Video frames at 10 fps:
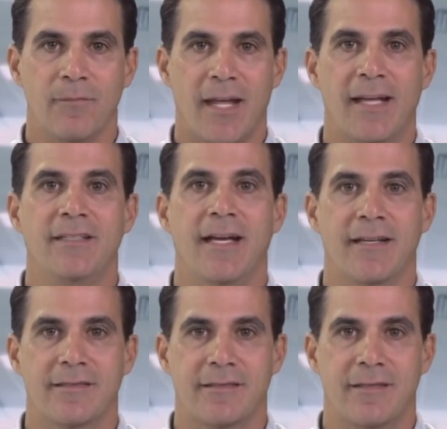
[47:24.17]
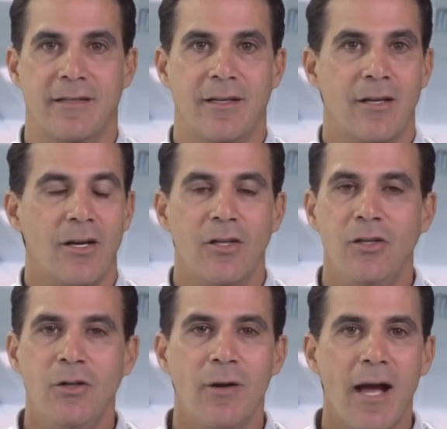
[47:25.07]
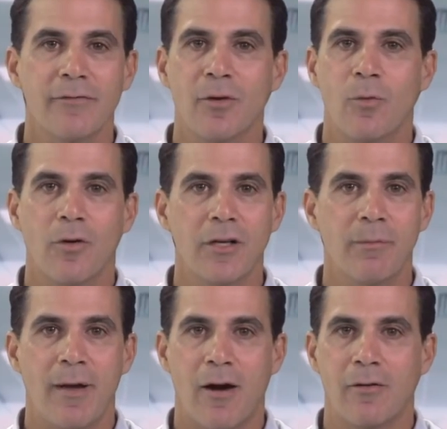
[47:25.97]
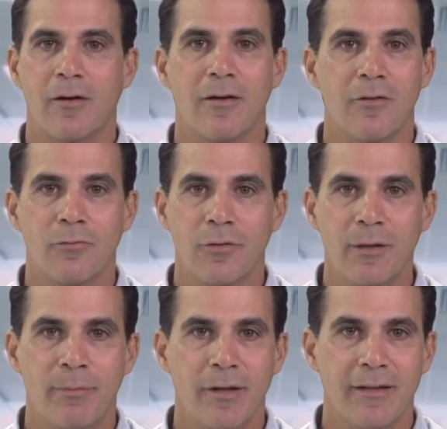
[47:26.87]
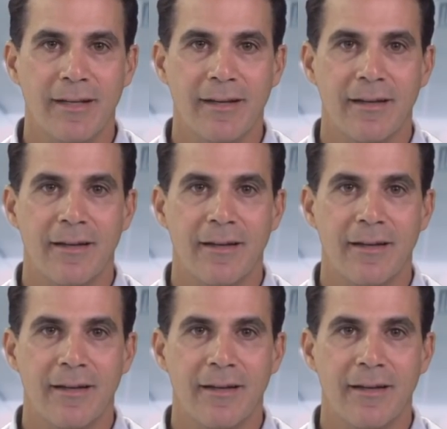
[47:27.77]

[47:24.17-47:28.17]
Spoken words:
And yes, you don't have to worry about rebilling.